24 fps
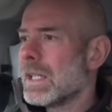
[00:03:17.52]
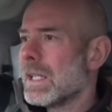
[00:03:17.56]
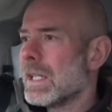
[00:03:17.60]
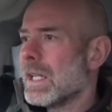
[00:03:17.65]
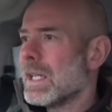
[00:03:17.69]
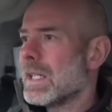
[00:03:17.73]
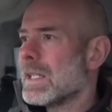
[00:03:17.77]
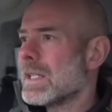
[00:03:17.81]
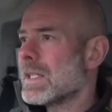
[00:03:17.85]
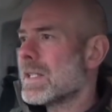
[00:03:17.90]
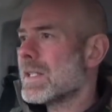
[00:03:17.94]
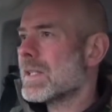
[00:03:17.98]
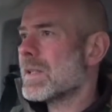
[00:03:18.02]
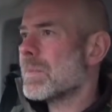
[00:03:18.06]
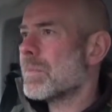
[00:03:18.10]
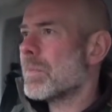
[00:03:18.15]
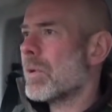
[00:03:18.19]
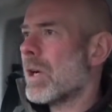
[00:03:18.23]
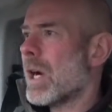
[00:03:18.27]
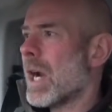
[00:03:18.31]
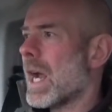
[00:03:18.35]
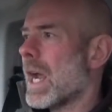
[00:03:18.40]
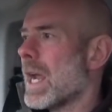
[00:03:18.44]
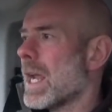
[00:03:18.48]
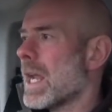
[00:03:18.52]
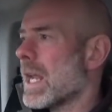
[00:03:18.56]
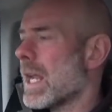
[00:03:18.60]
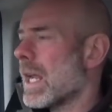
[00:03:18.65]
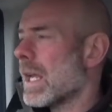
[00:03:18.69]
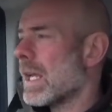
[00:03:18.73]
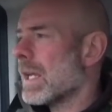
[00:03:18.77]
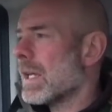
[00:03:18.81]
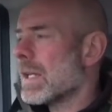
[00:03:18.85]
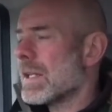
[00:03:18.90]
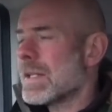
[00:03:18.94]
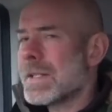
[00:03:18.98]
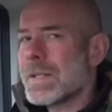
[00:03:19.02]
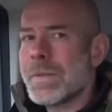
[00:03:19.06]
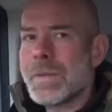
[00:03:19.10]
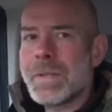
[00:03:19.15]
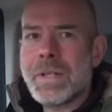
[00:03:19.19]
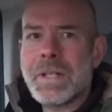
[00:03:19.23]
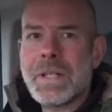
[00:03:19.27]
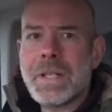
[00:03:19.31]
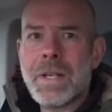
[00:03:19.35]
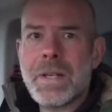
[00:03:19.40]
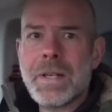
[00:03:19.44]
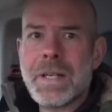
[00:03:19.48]
in spray. So I've got
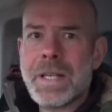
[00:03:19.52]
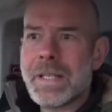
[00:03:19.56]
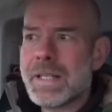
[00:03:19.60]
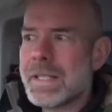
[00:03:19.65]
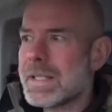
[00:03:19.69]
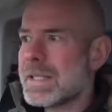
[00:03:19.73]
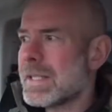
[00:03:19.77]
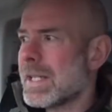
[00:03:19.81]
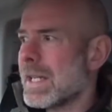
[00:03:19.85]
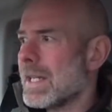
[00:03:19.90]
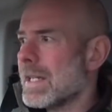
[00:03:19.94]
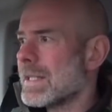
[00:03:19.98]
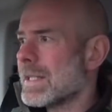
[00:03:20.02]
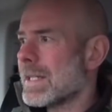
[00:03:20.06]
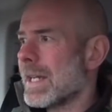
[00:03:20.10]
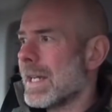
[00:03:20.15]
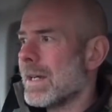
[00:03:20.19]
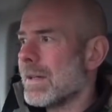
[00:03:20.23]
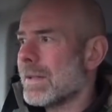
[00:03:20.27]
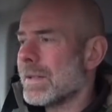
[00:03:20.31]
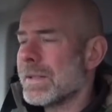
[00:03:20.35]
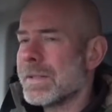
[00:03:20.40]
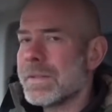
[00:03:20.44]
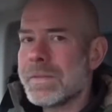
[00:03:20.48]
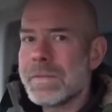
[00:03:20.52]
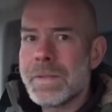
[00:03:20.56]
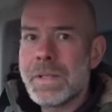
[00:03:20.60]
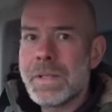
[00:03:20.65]
to go and get the tea towel and